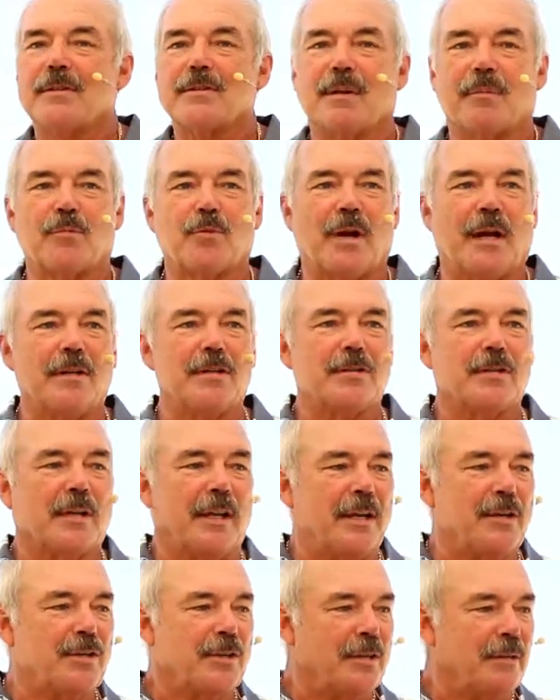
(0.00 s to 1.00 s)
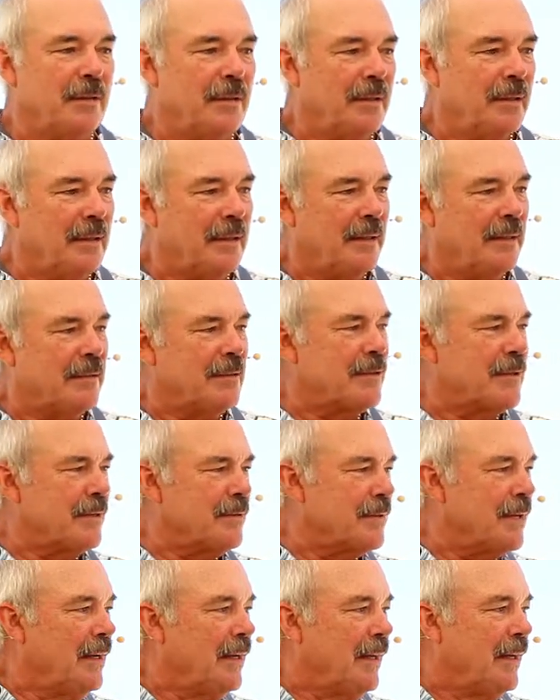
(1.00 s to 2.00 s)
Some translation uh,
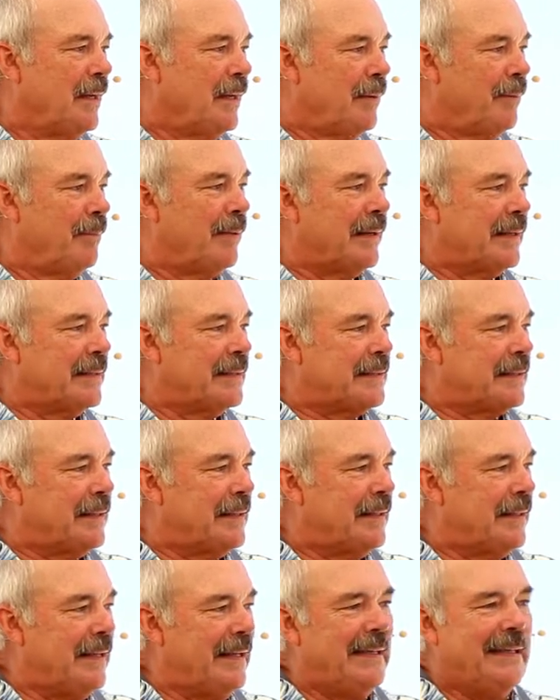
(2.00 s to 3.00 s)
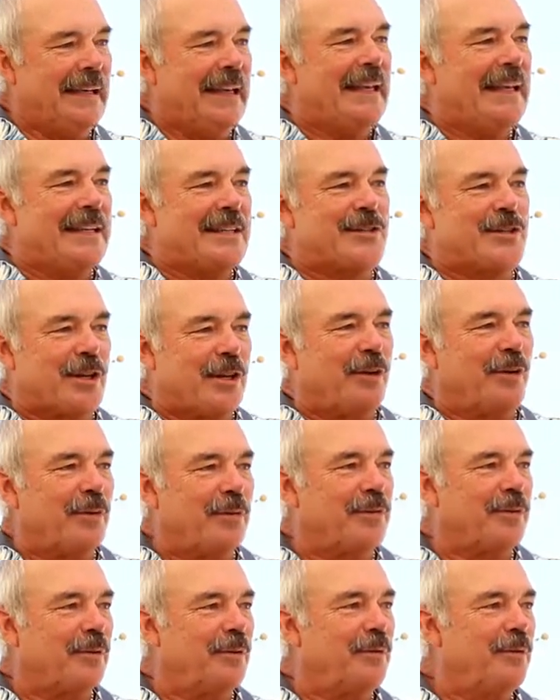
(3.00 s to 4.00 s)
says, but uh, he needs
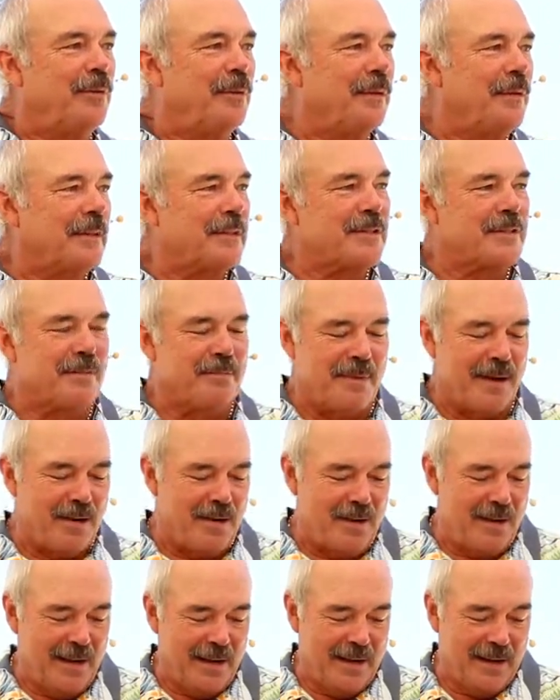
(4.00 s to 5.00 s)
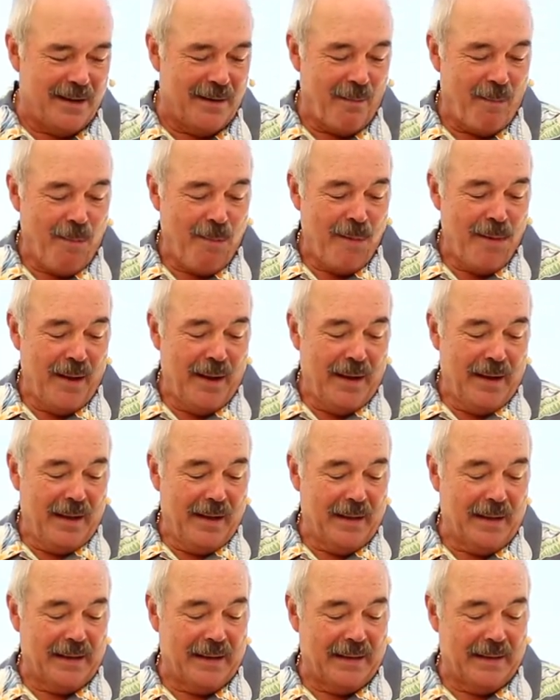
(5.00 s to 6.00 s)
go through uh, Samaria.
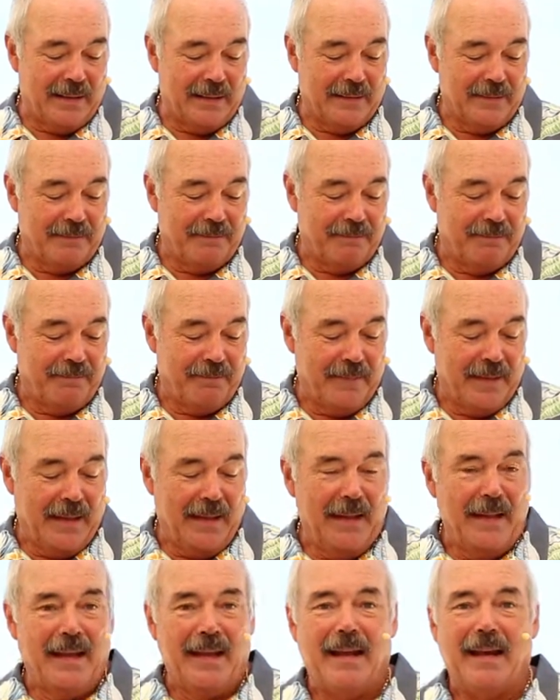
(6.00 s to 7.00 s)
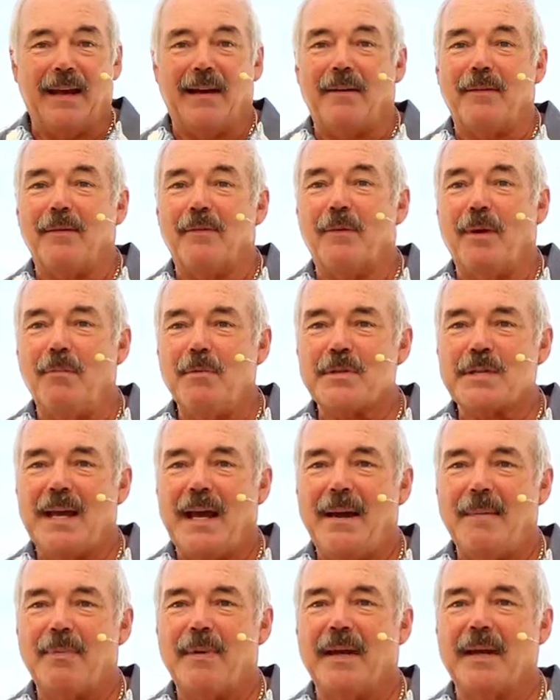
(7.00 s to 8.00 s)
Um, now, what was
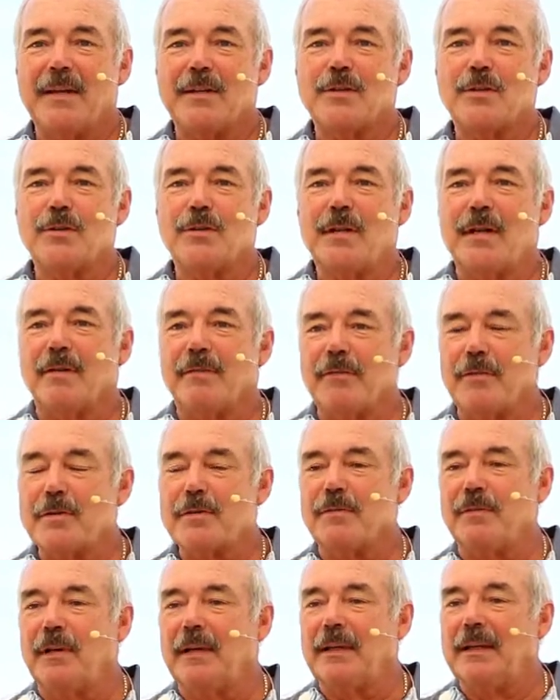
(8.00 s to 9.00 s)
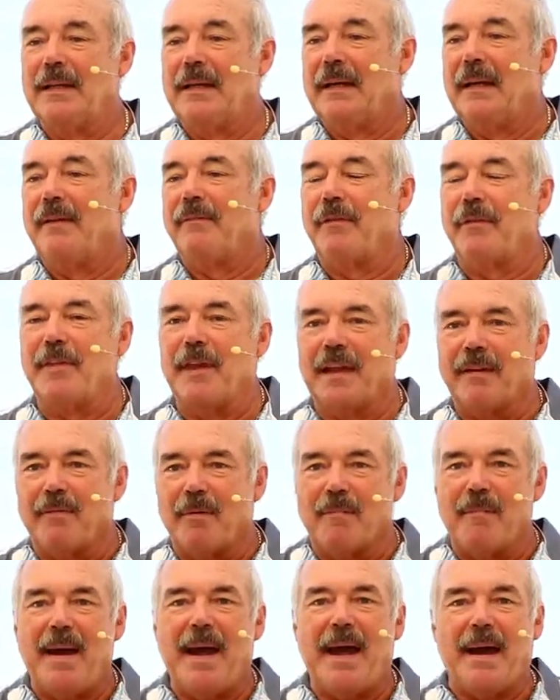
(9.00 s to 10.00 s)
happening in Judea? First of all, if you think
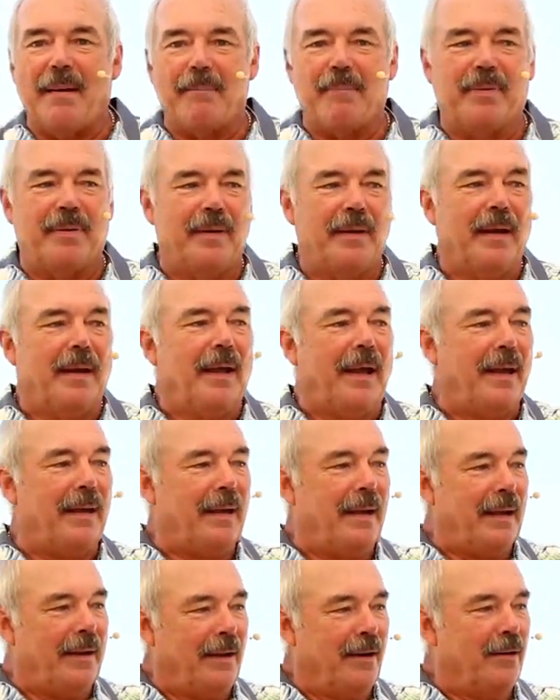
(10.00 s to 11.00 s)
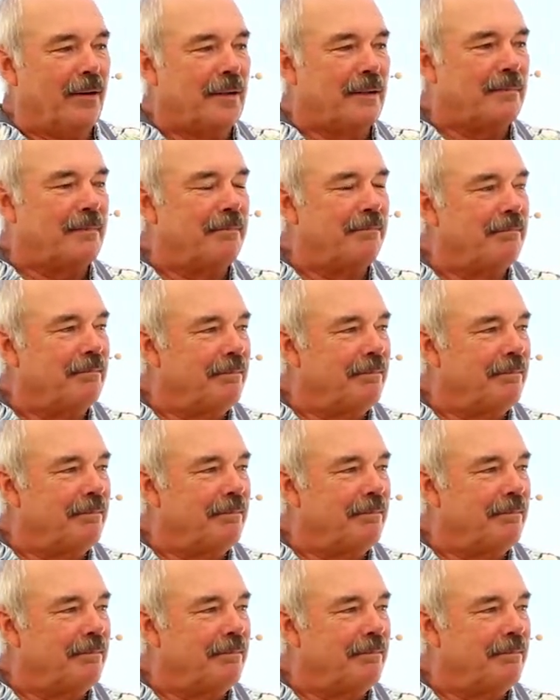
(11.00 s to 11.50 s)
of a map, and, and you know, it,